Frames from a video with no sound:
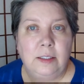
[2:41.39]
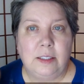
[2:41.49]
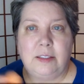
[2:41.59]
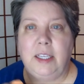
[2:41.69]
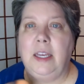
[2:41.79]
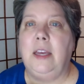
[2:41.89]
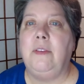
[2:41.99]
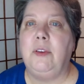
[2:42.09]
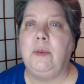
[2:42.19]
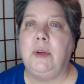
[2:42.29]
So see,
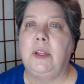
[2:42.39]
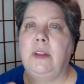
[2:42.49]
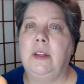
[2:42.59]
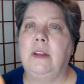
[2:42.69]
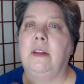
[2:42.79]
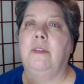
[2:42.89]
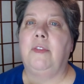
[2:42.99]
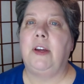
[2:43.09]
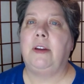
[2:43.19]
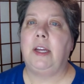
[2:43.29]
even with the
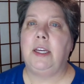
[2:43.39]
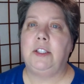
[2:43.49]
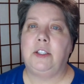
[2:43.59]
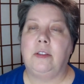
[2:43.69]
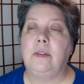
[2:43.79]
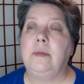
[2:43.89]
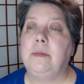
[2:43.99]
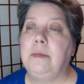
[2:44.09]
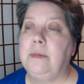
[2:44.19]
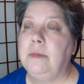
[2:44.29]
foundation,
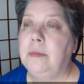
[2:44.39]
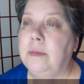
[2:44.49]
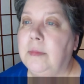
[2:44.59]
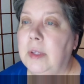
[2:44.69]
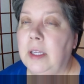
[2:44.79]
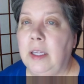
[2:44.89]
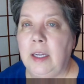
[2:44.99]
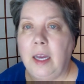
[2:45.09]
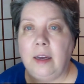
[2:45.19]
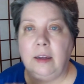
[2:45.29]

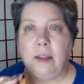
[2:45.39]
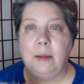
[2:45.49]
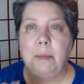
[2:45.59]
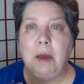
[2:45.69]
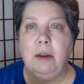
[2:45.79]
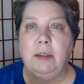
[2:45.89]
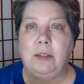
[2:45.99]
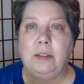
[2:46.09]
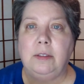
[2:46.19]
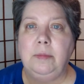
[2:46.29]
now in the
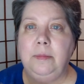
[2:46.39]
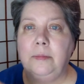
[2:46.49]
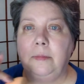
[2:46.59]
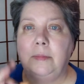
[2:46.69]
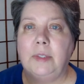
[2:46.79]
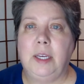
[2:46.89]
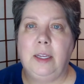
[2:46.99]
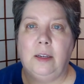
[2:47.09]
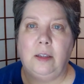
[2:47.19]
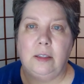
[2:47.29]
monitor,
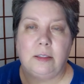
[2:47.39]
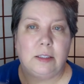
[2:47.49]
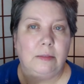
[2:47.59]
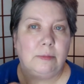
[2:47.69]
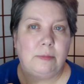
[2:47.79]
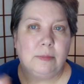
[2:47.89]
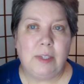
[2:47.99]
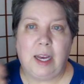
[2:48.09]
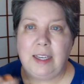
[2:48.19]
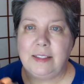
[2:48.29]
it looks,
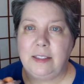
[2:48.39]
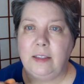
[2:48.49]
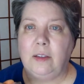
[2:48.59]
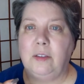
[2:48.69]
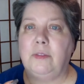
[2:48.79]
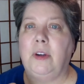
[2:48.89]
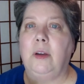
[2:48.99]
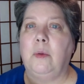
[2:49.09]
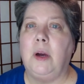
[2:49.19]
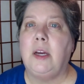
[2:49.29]
I still look very
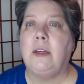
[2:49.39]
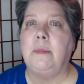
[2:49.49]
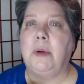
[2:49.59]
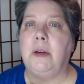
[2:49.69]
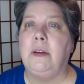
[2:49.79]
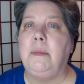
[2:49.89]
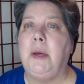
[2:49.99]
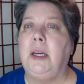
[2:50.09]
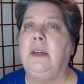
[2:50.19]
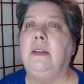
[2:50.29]
white compared to my